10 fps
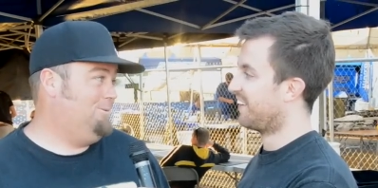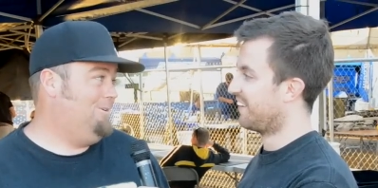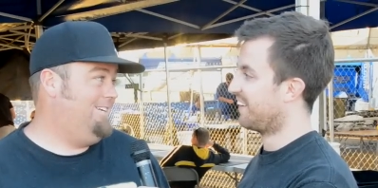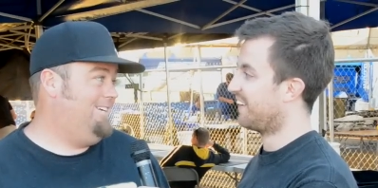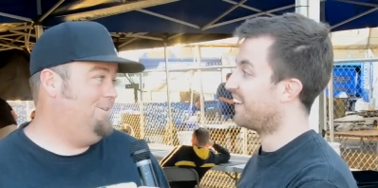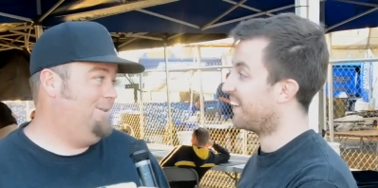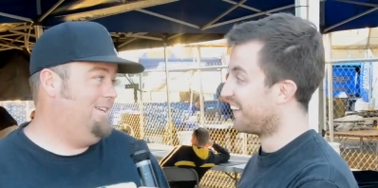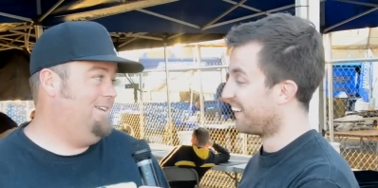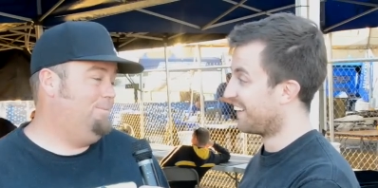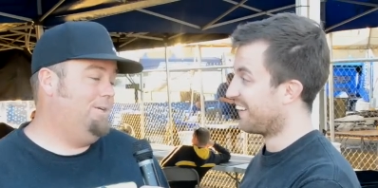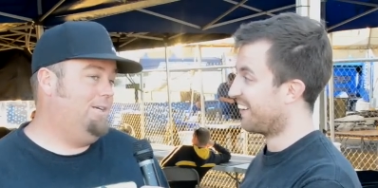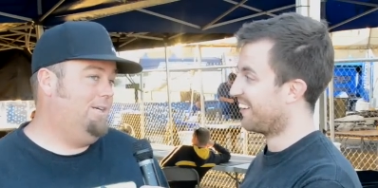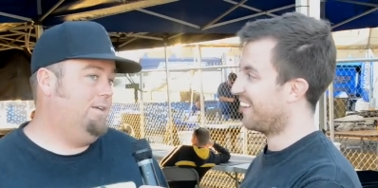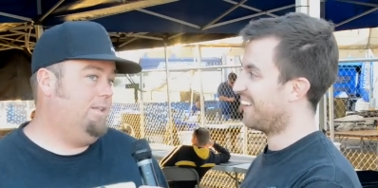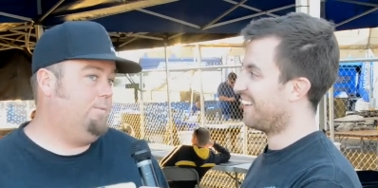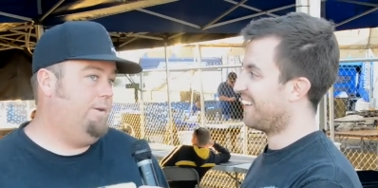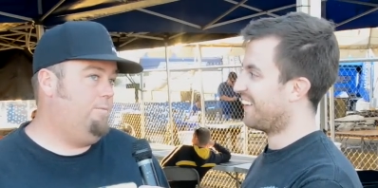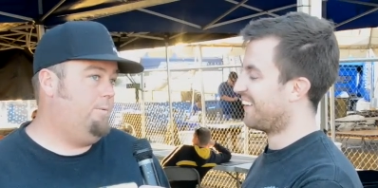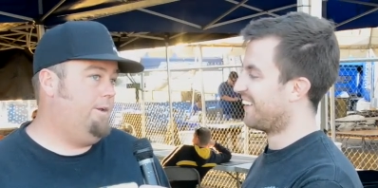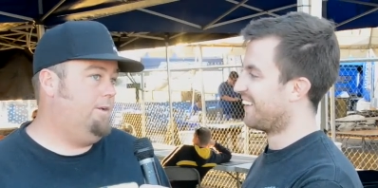Speaker 1: one here with it. But uh, I think we have
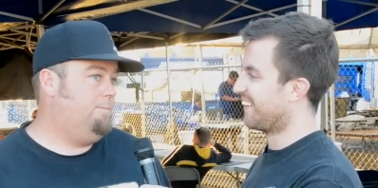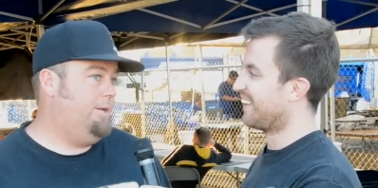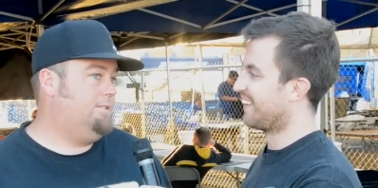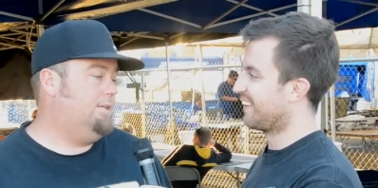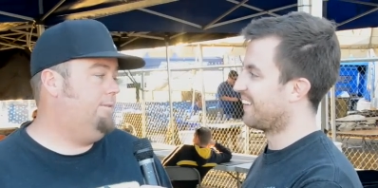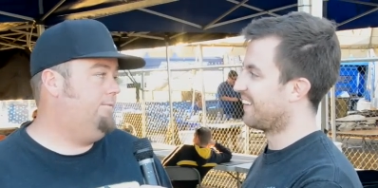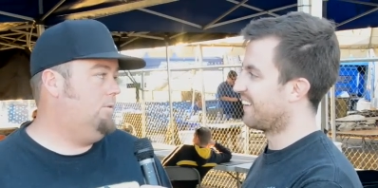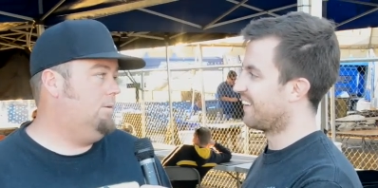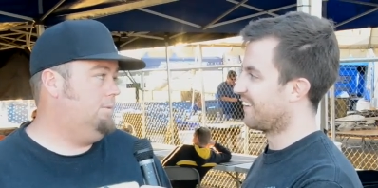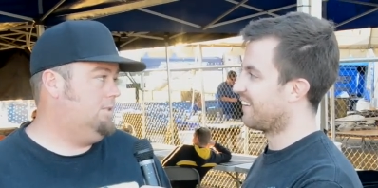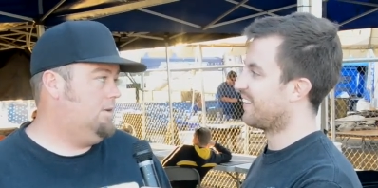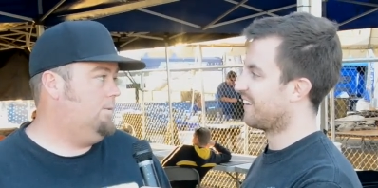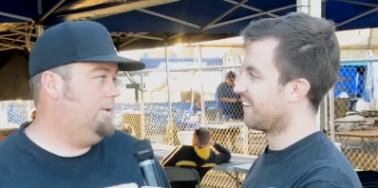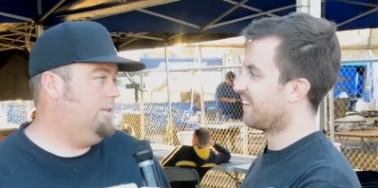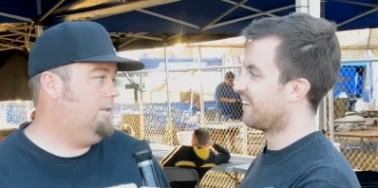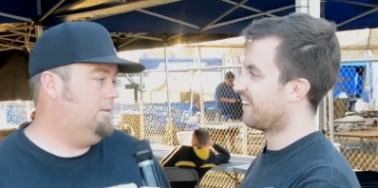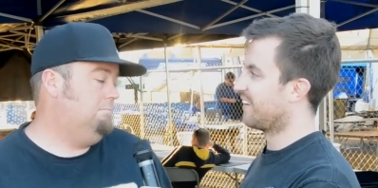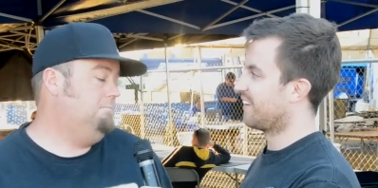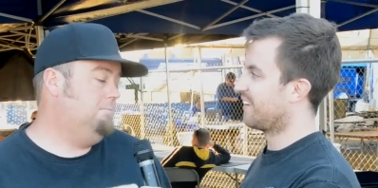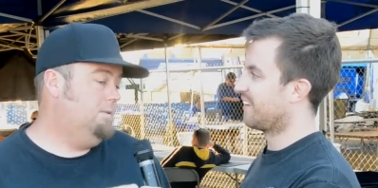a pretty good base setup for him to start with,
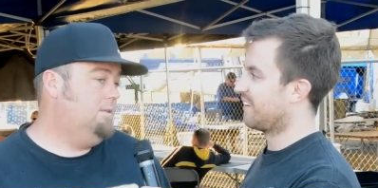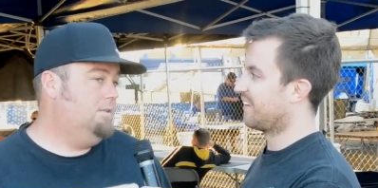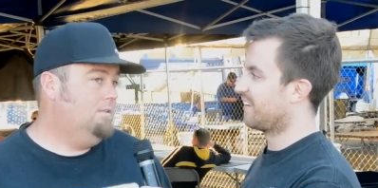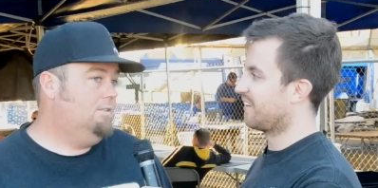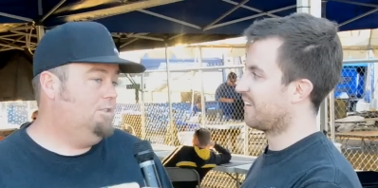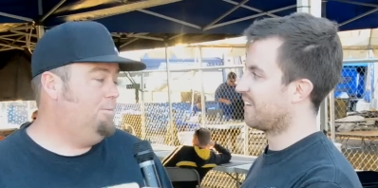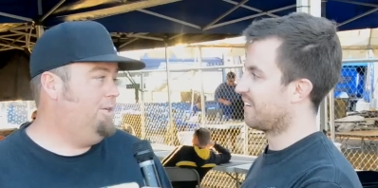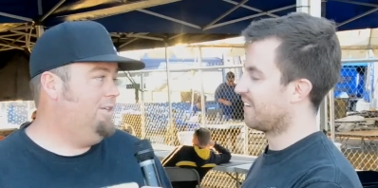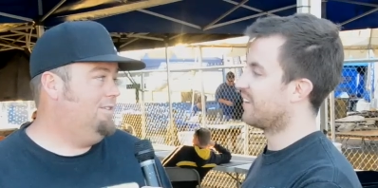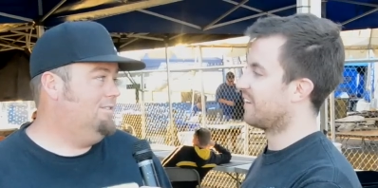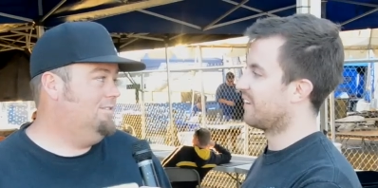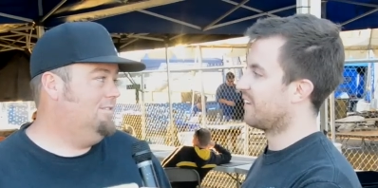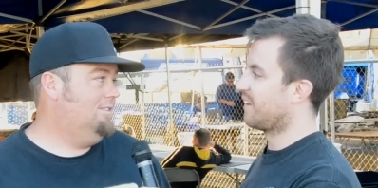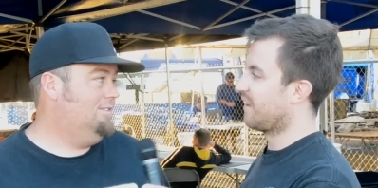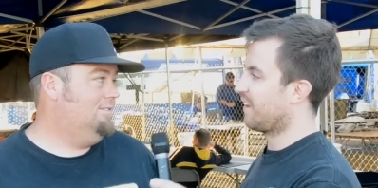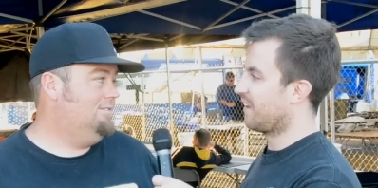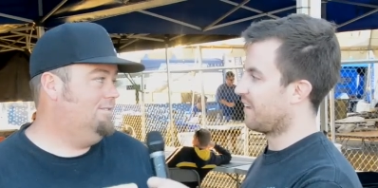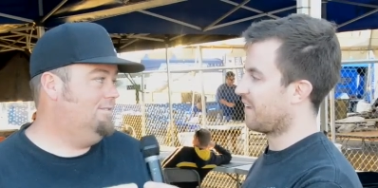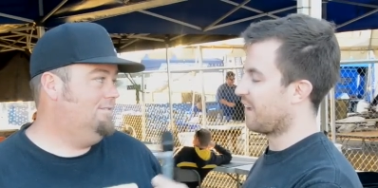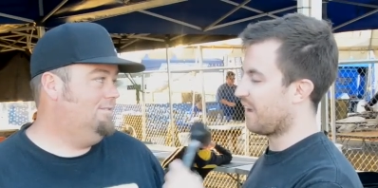and should be good.
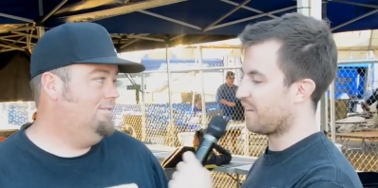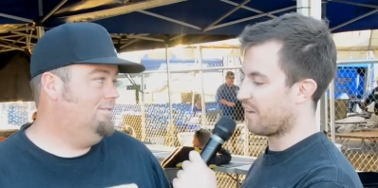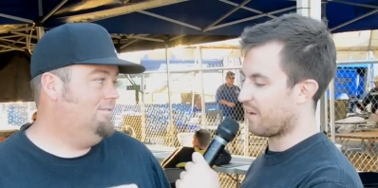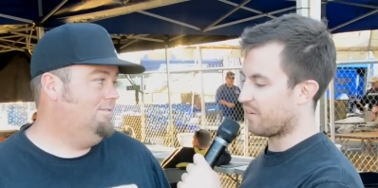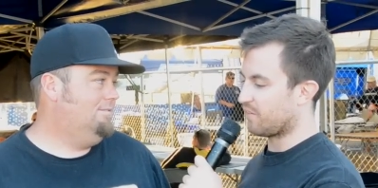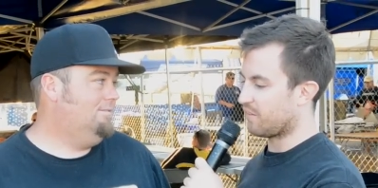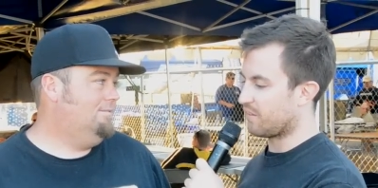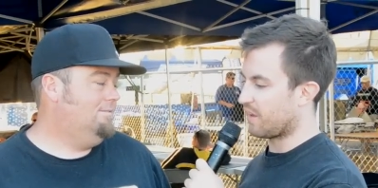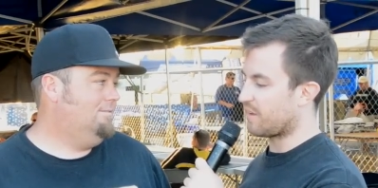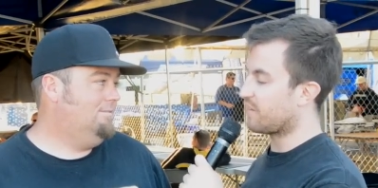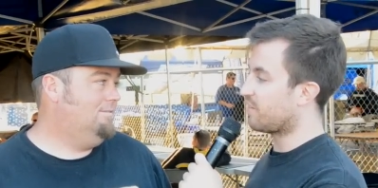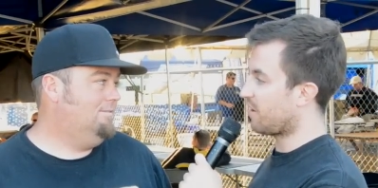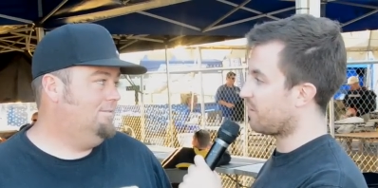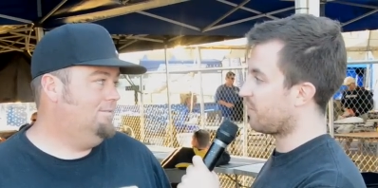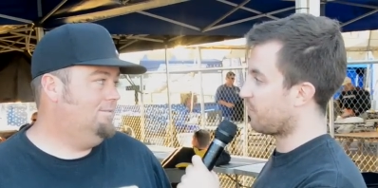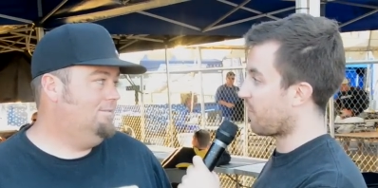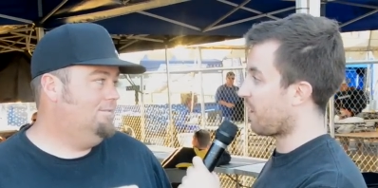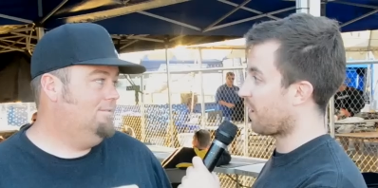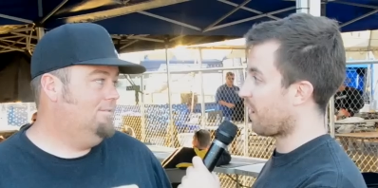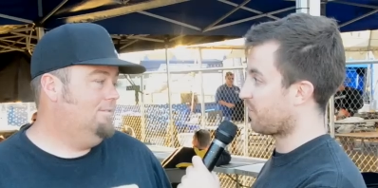
Speaker 2: And uh, they didn't change the
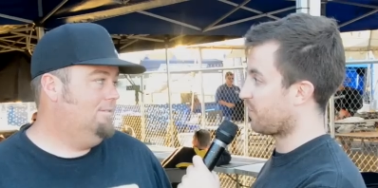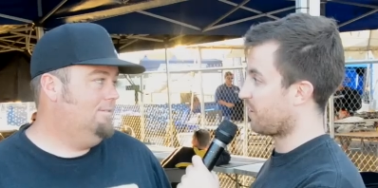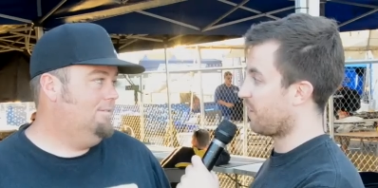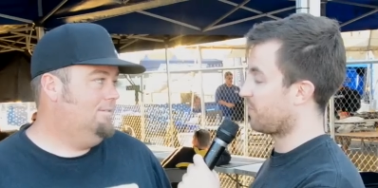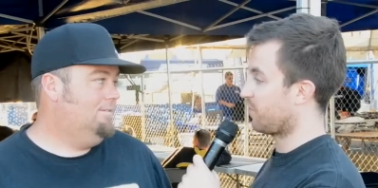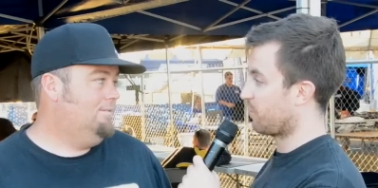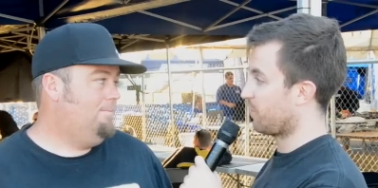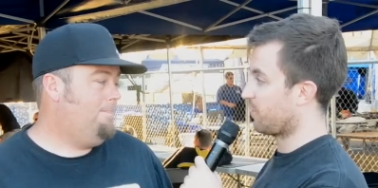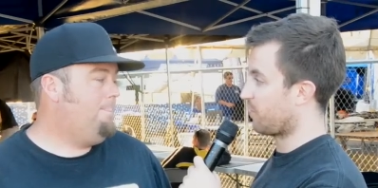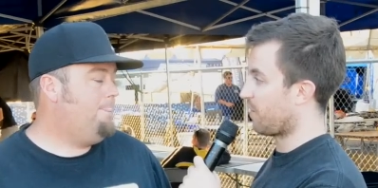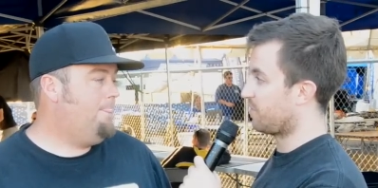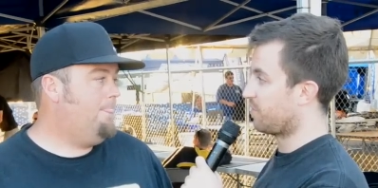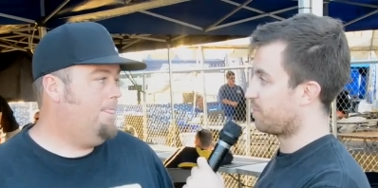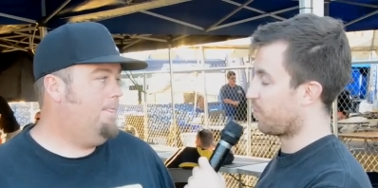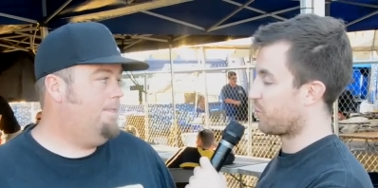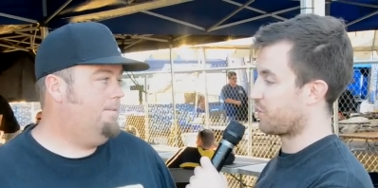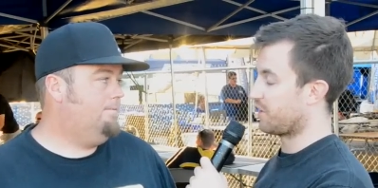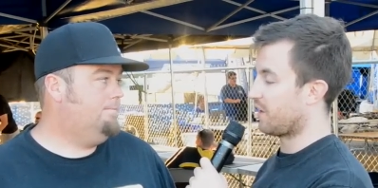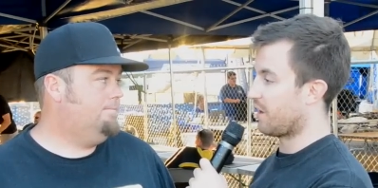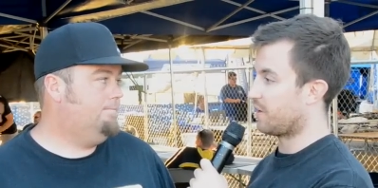track actually after the two-wheel drive
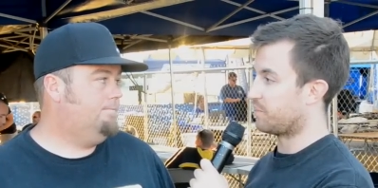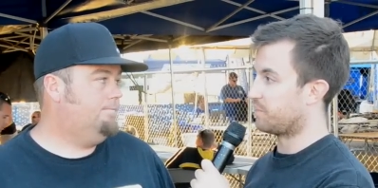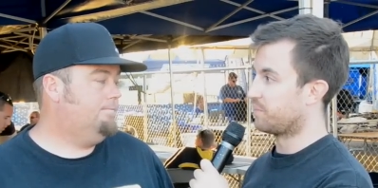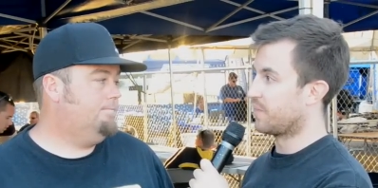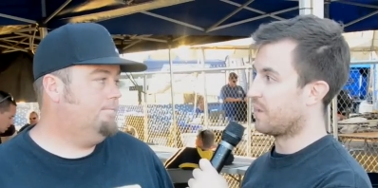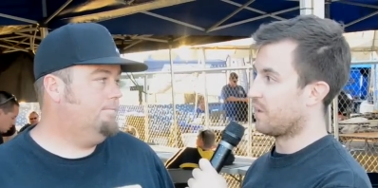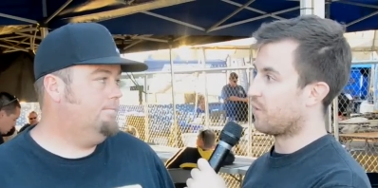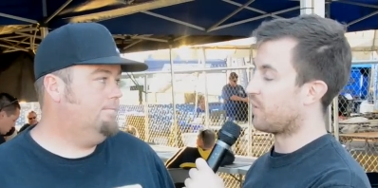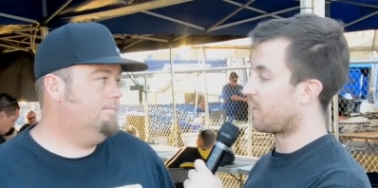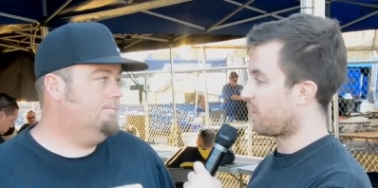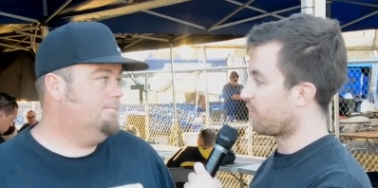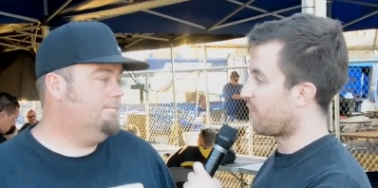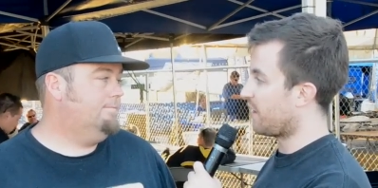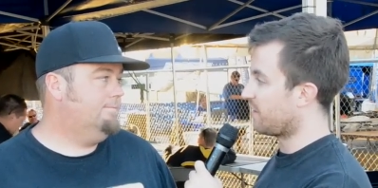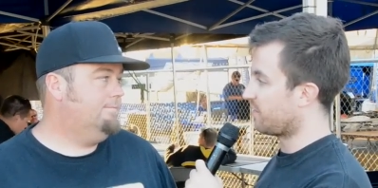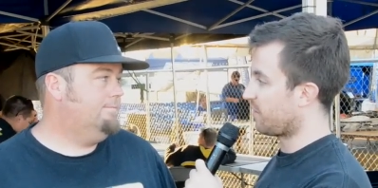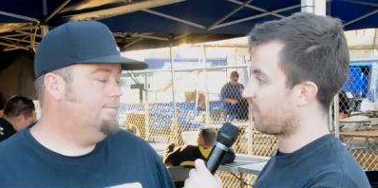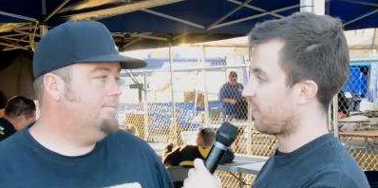portion. Um, with all the rain and stuff